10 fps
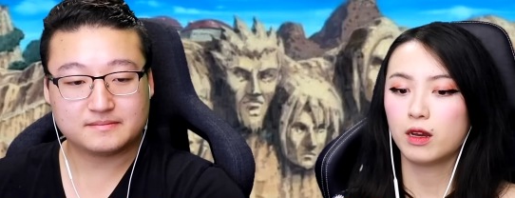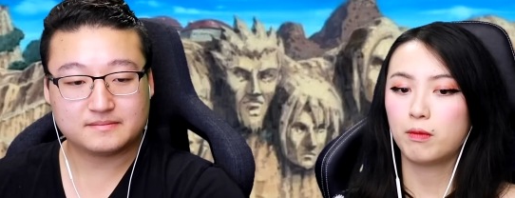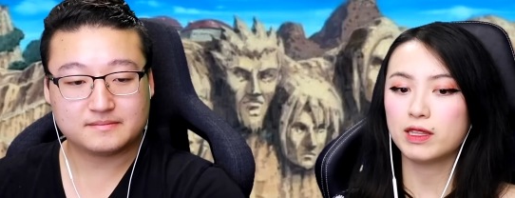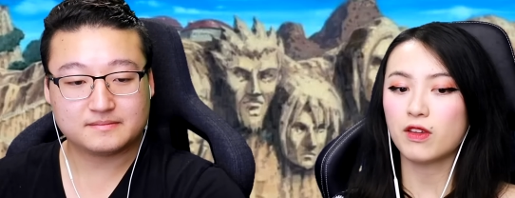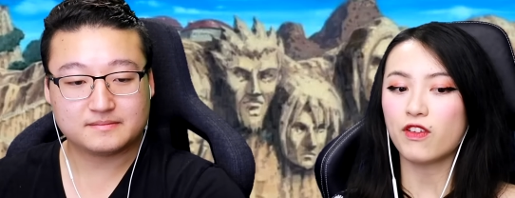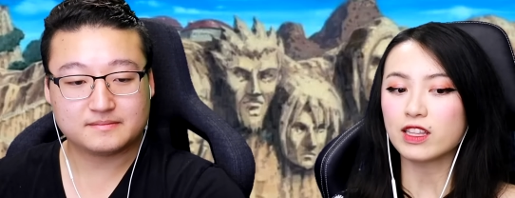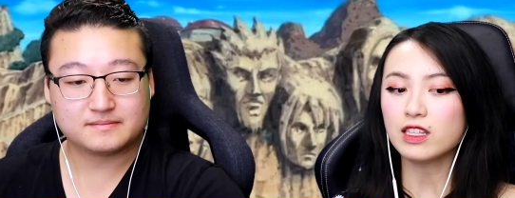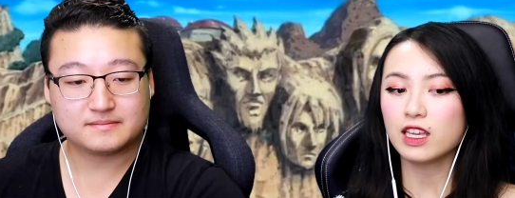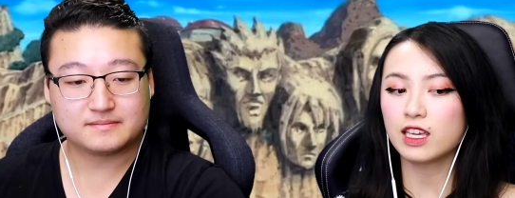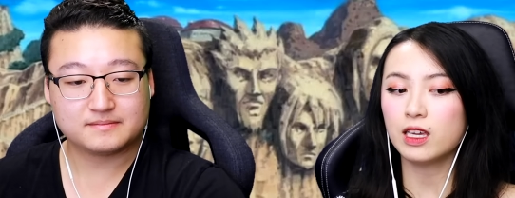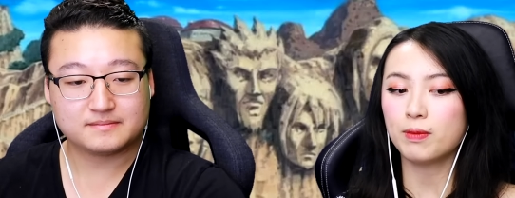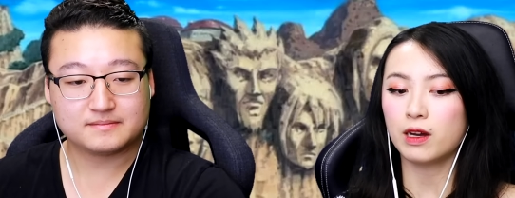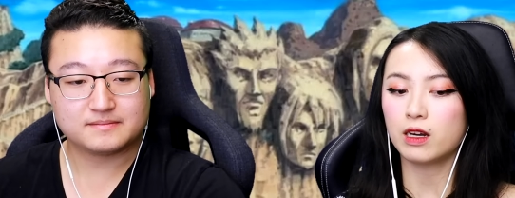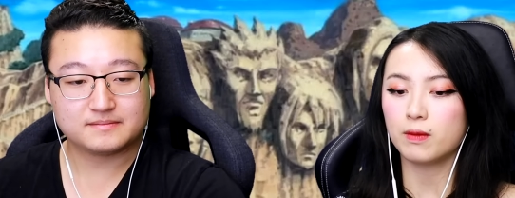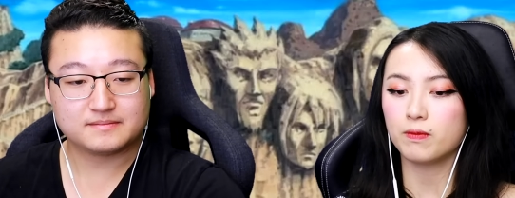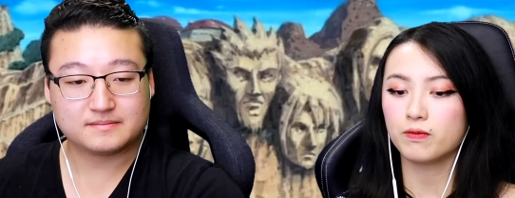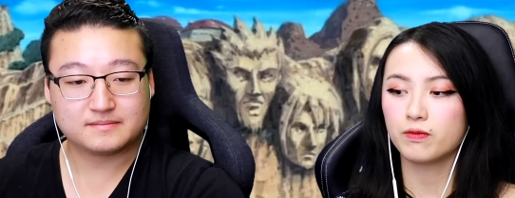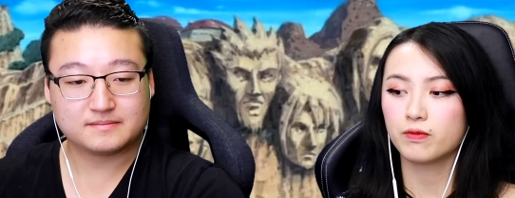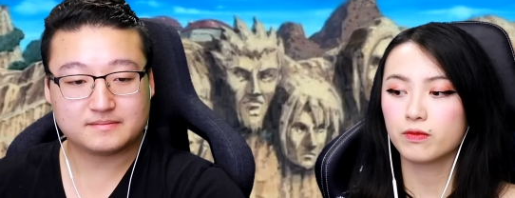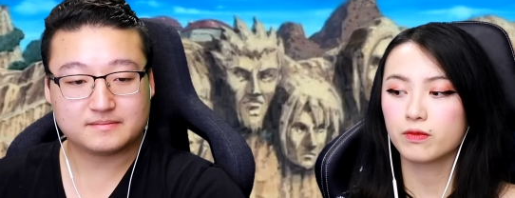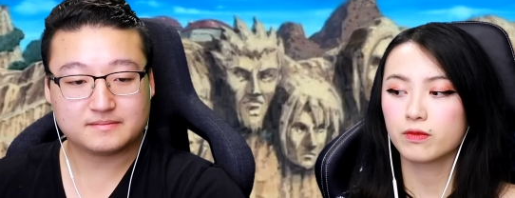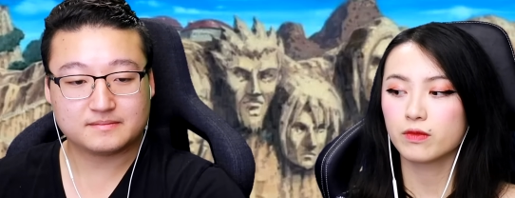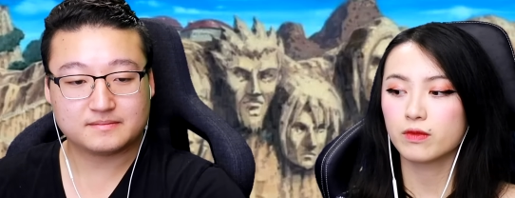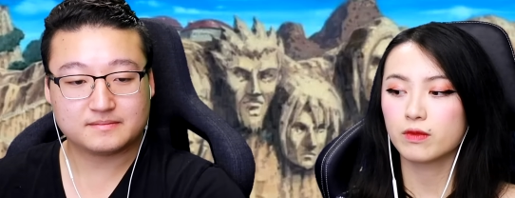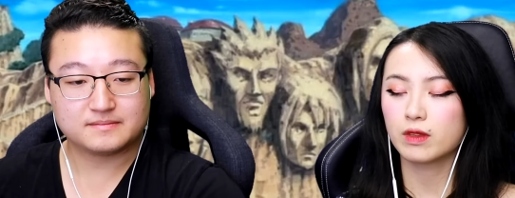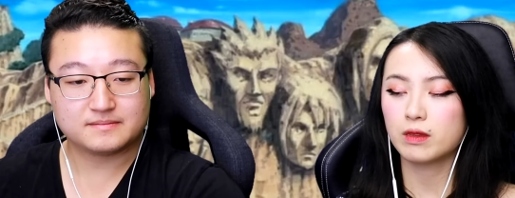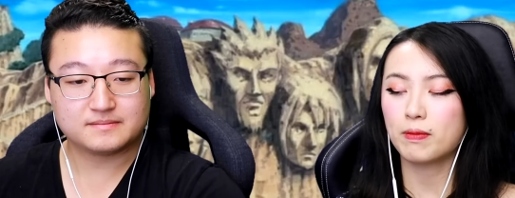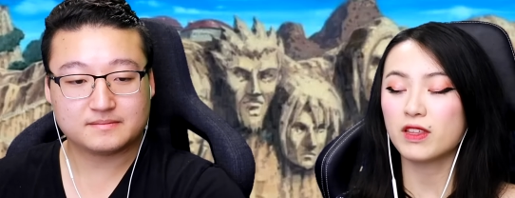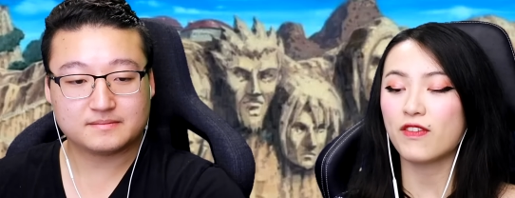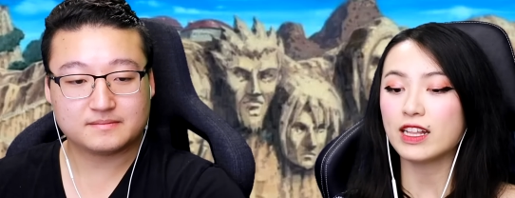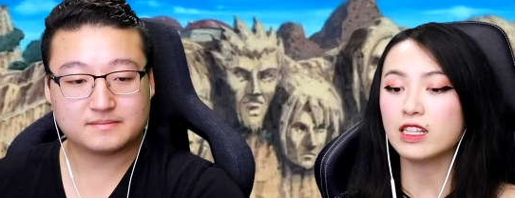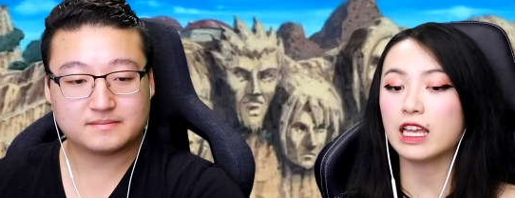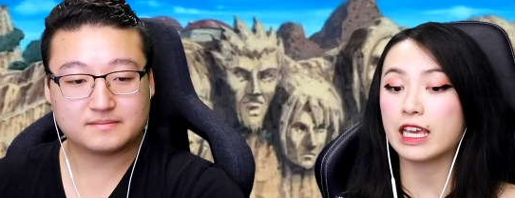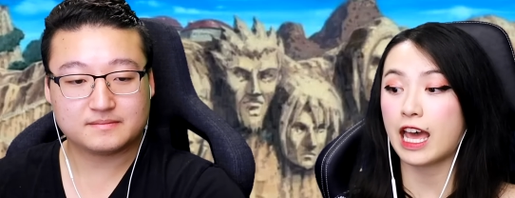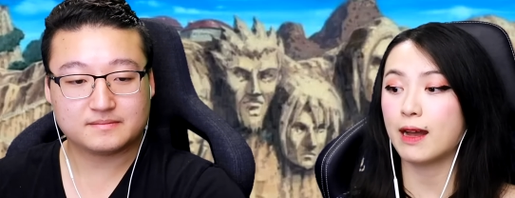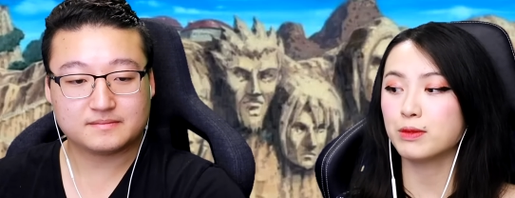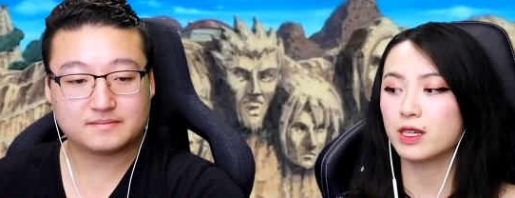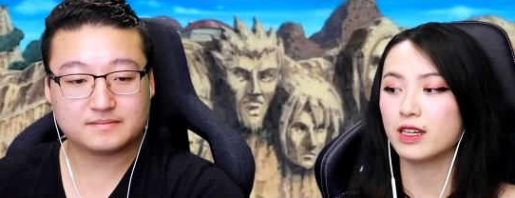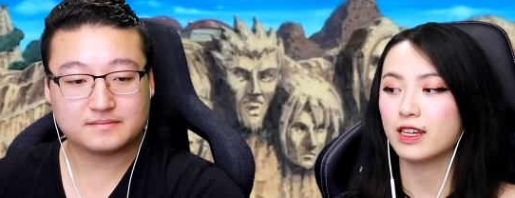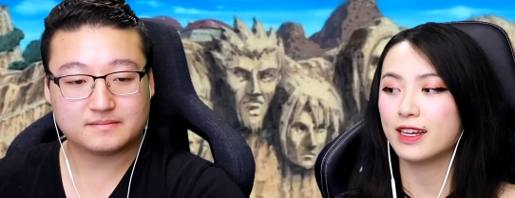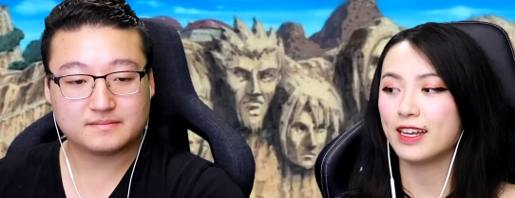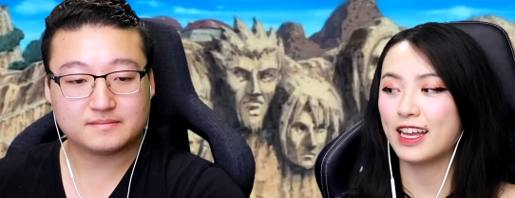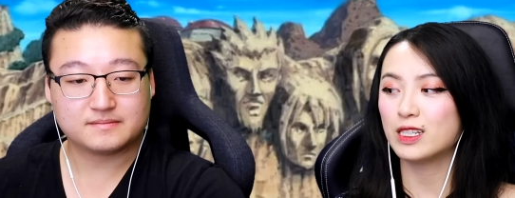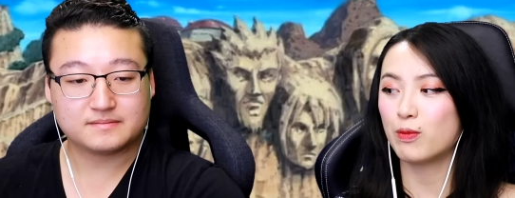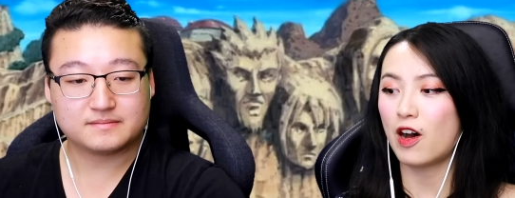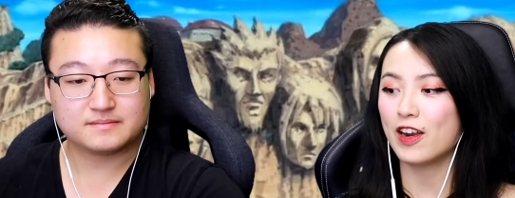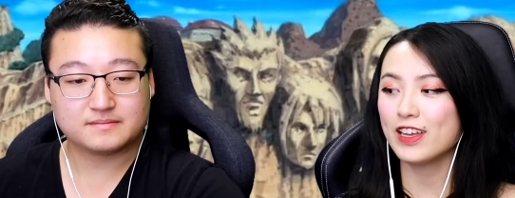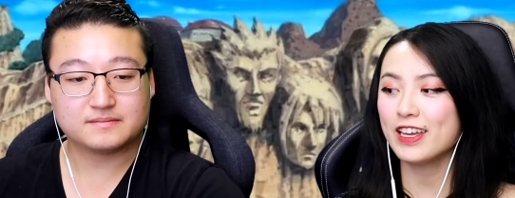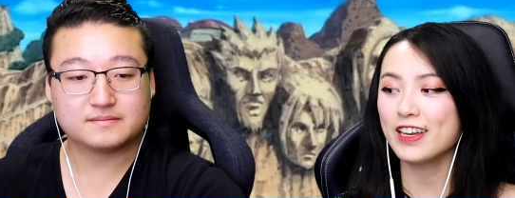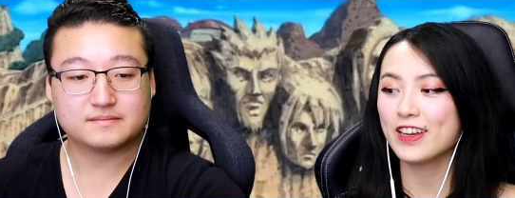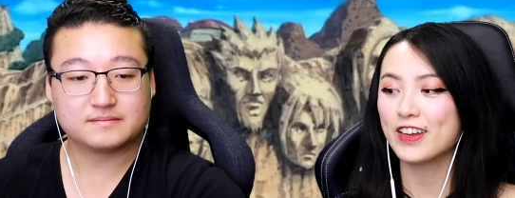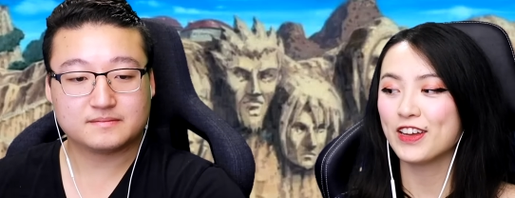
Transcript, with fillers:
Speaker 1: But the fact that they keep um, but the fact that they kept his body,